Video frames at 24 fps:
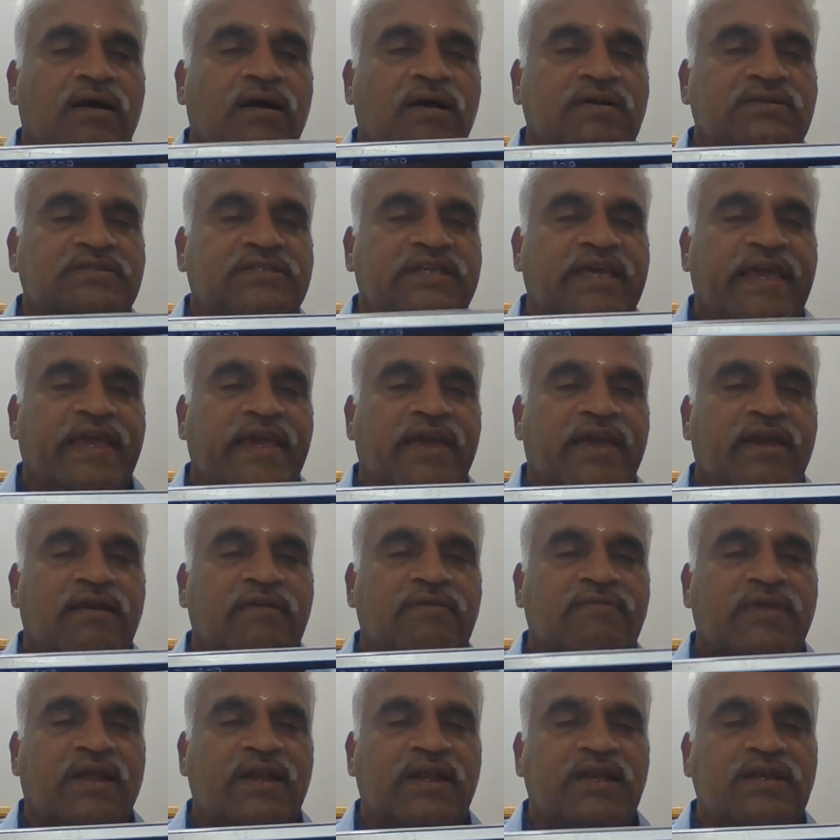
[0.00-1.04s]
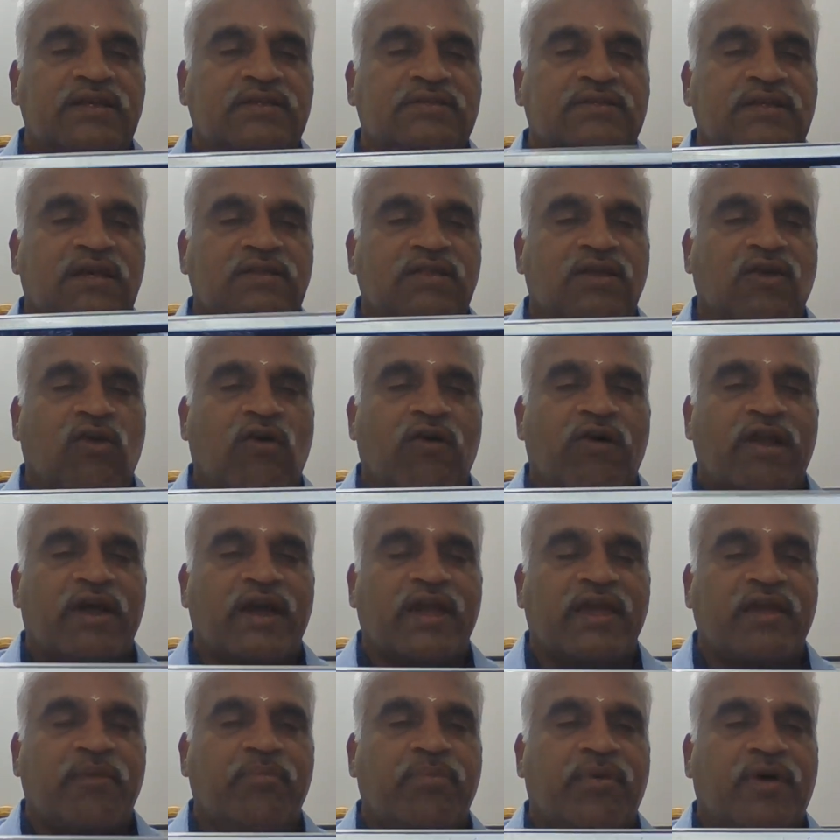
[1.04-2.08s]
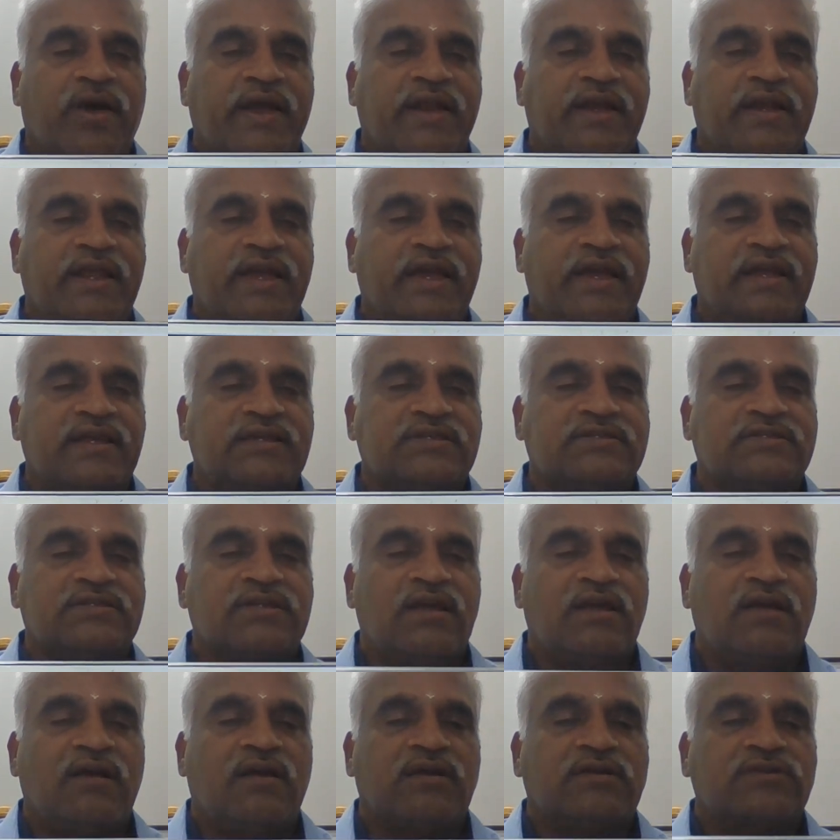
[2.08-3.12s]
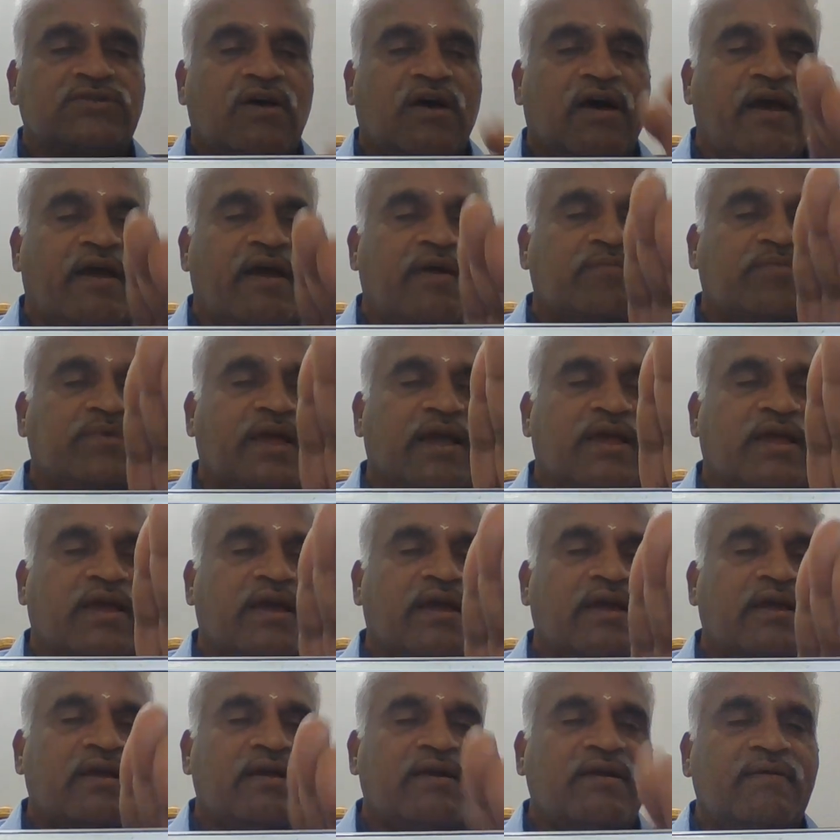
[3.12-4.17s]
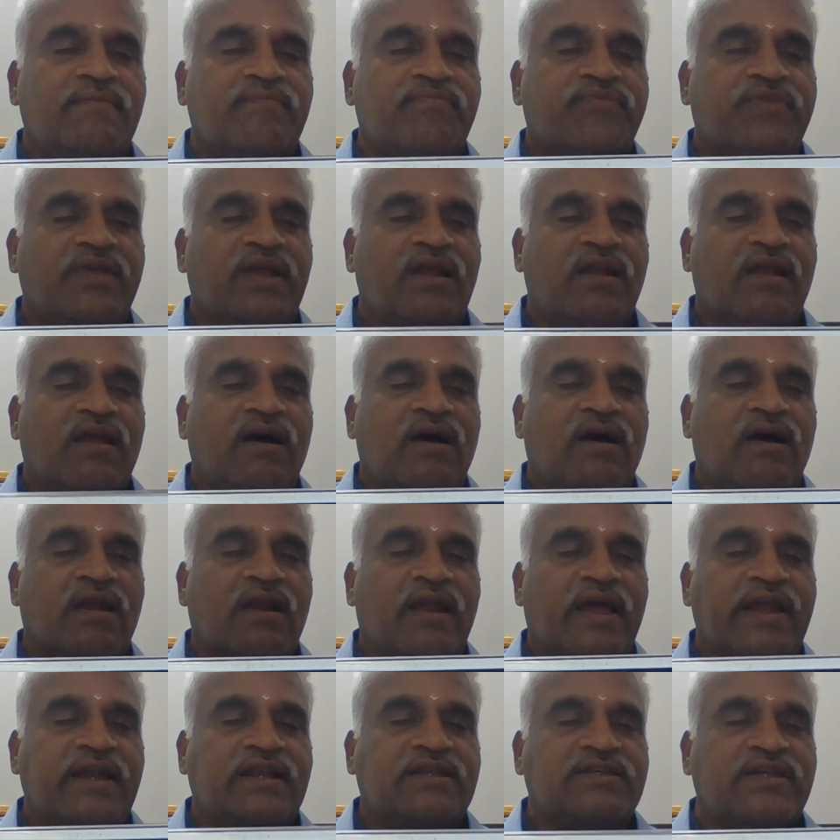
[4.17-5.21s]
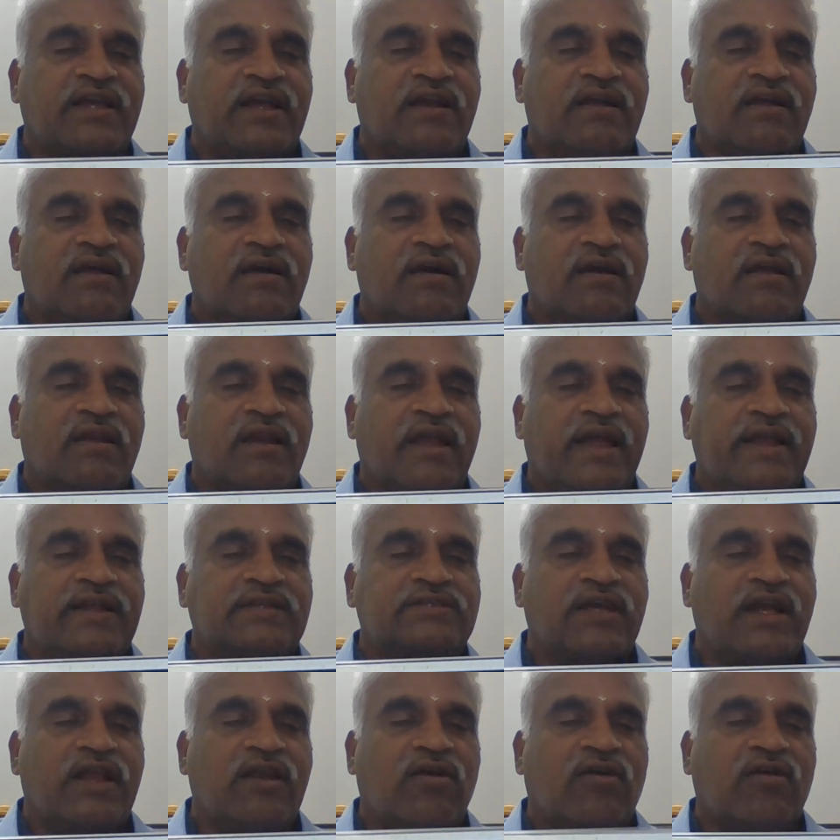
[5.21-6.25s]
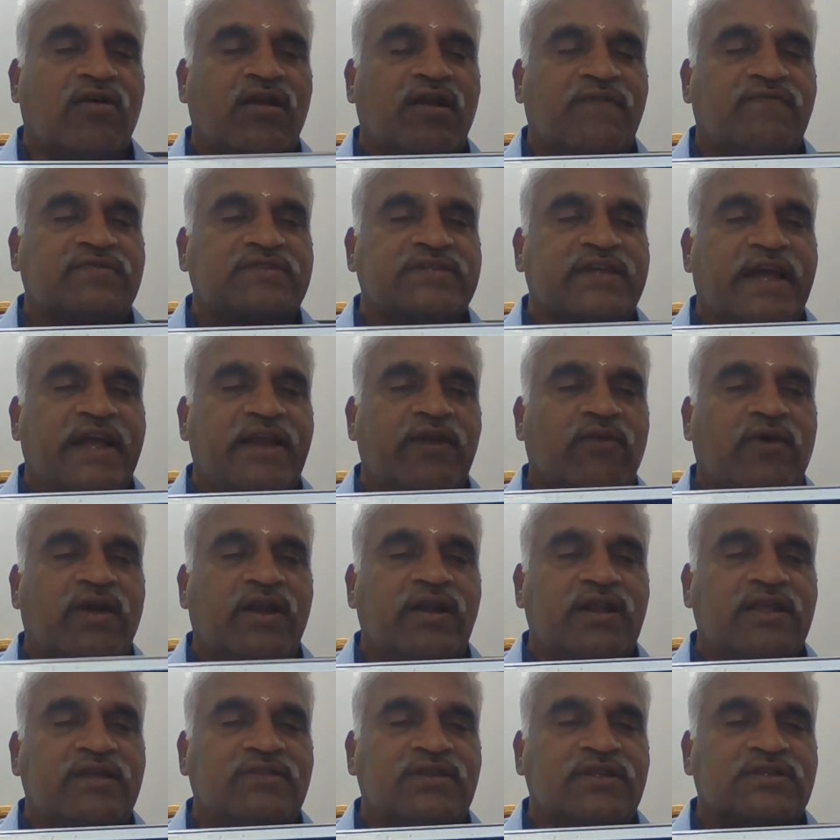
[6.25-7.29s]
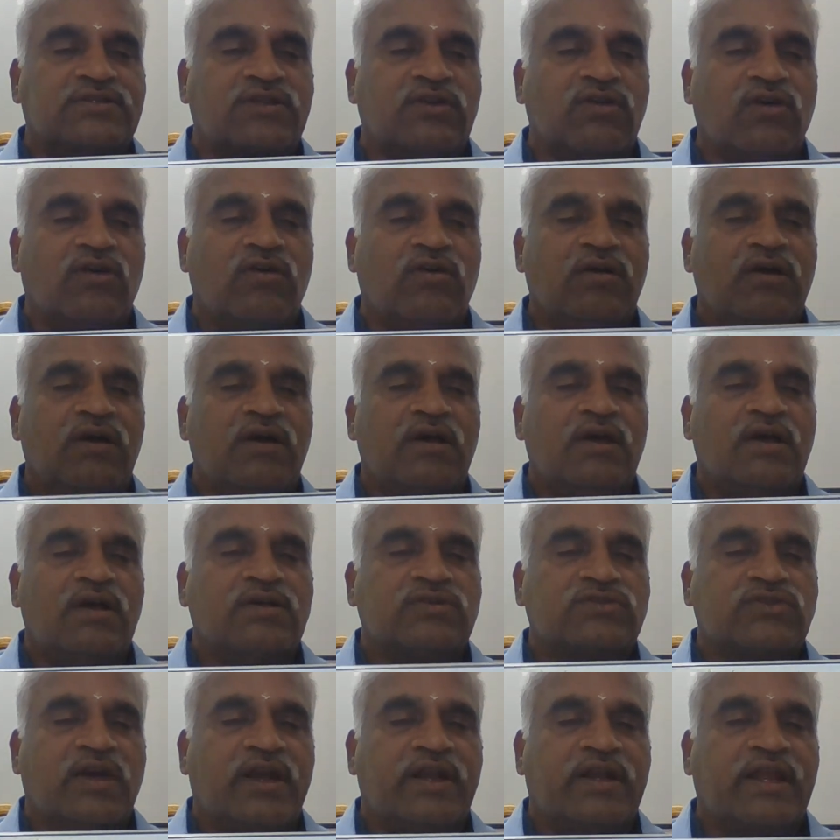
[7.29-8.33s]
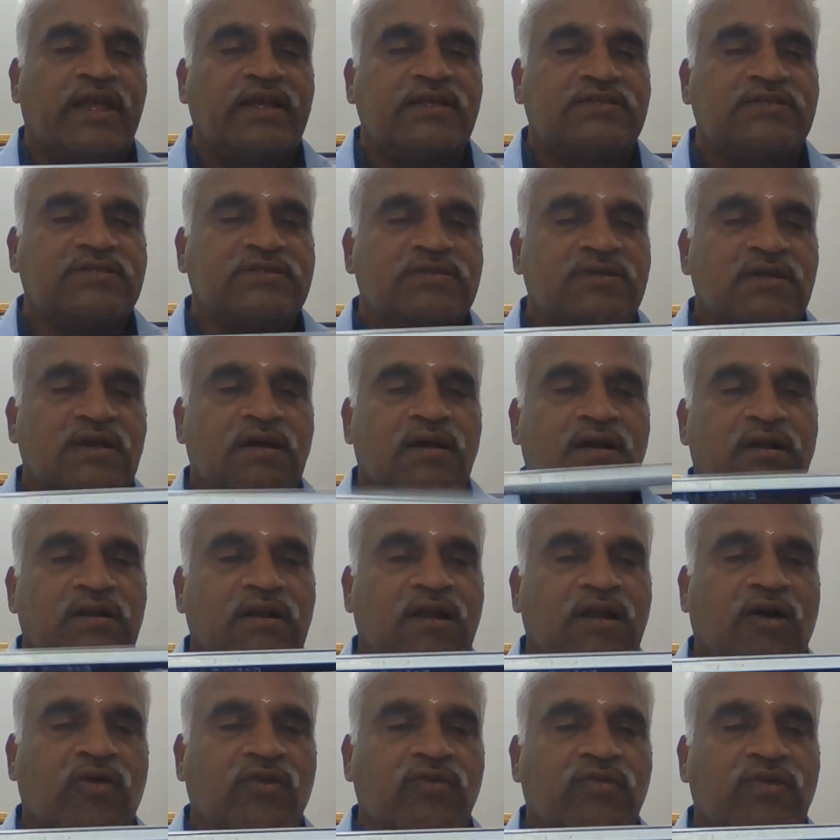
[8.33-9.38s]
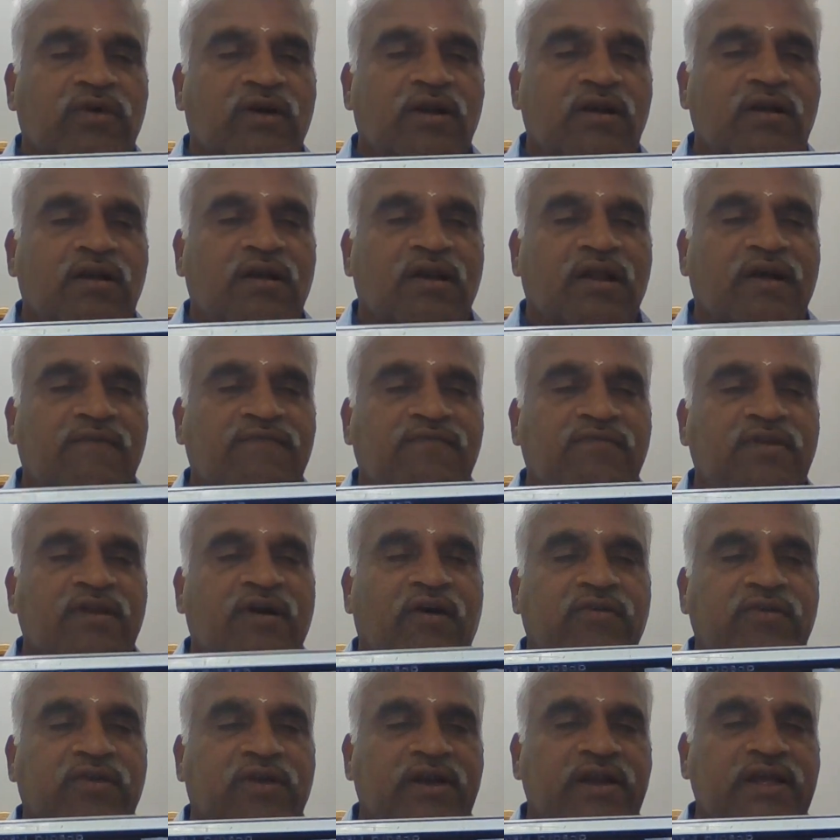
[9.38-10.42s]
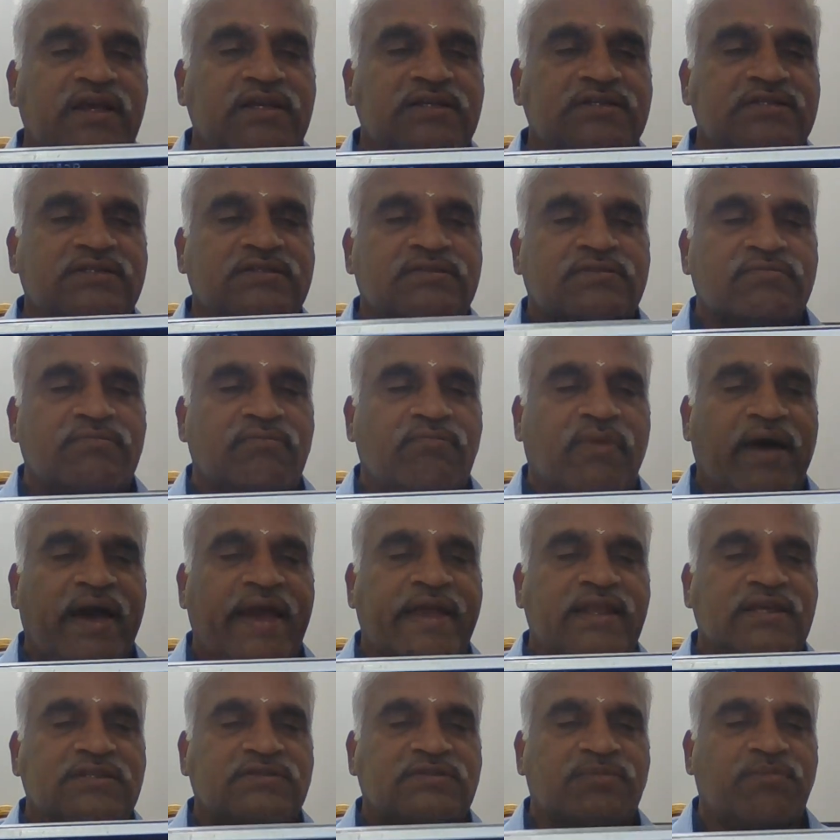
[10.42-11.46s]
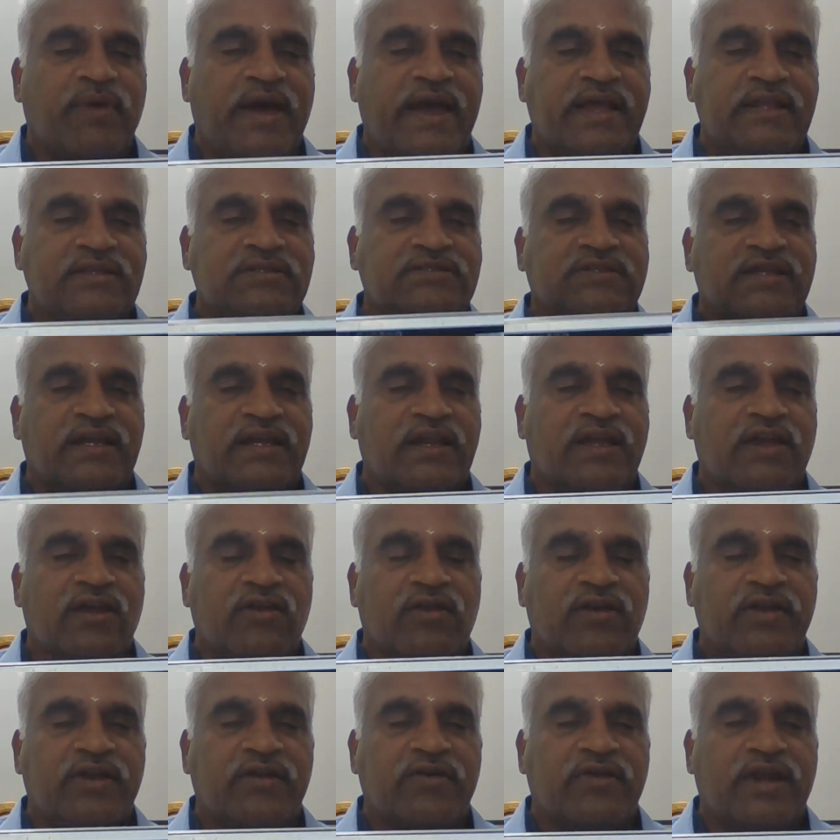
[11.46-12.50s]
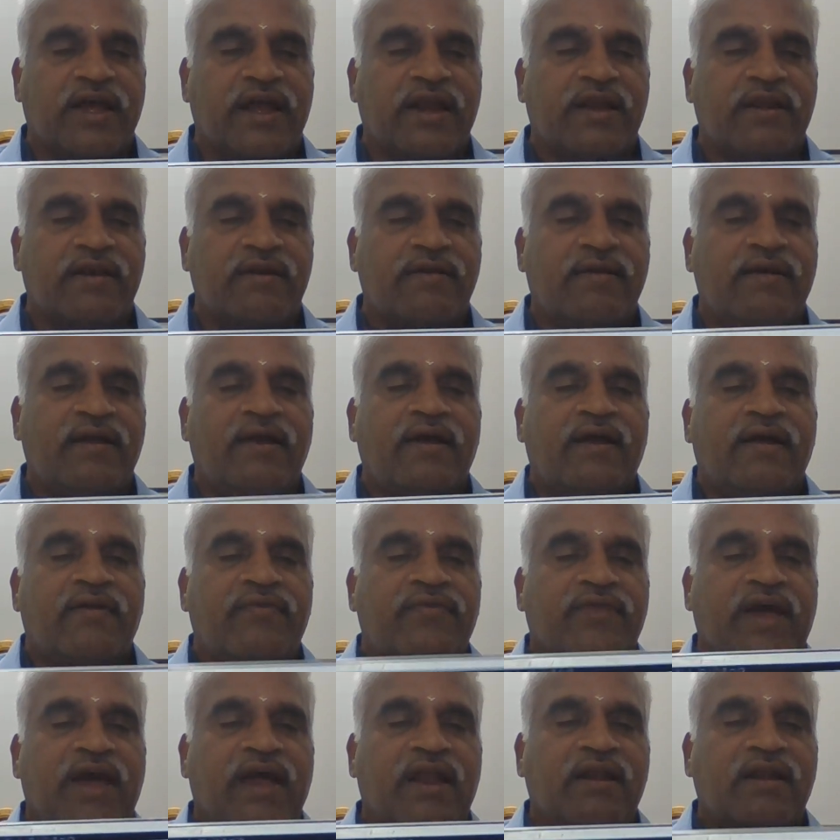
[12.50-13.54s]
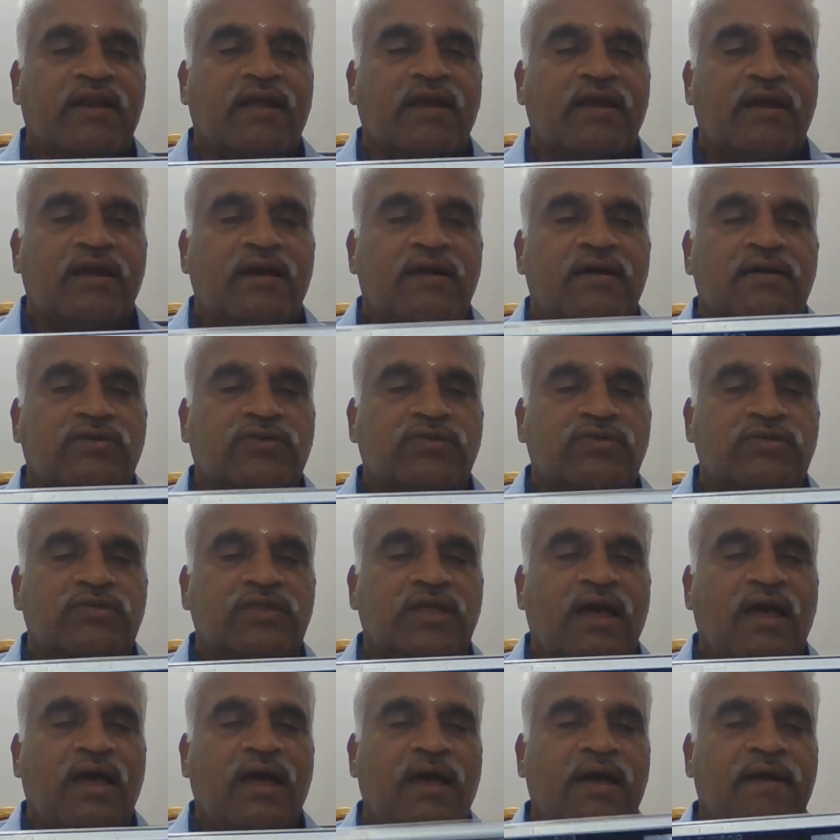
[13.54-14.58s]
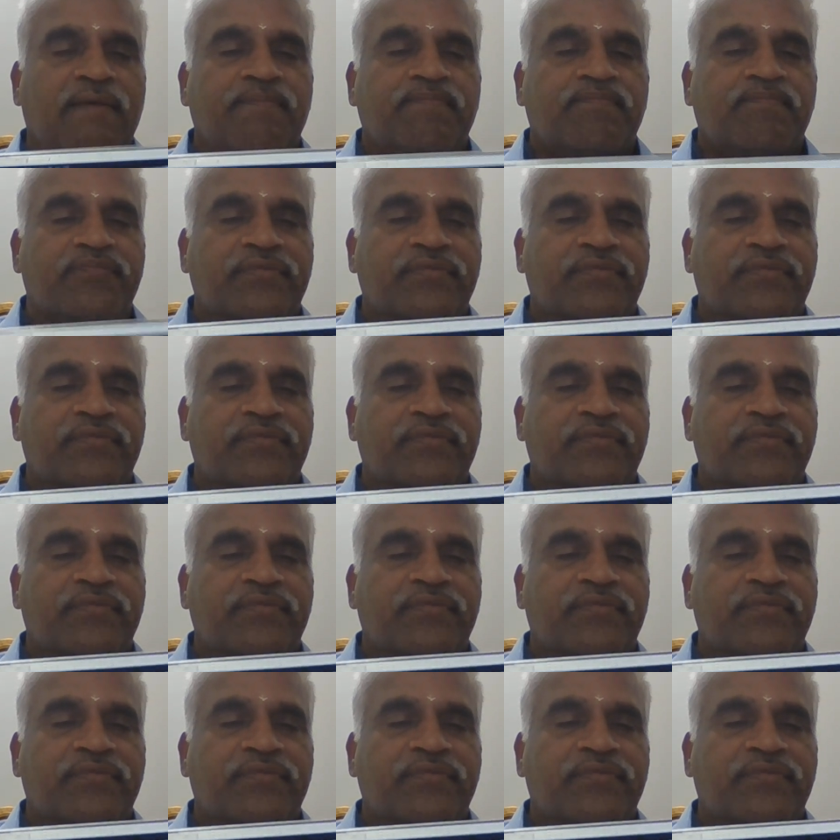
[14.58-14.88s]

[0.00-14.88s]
C, that is the overhanging point is, so I am taking right side or left side only this load. So it is downward, left downward is minus 10 kilonewton. Then to the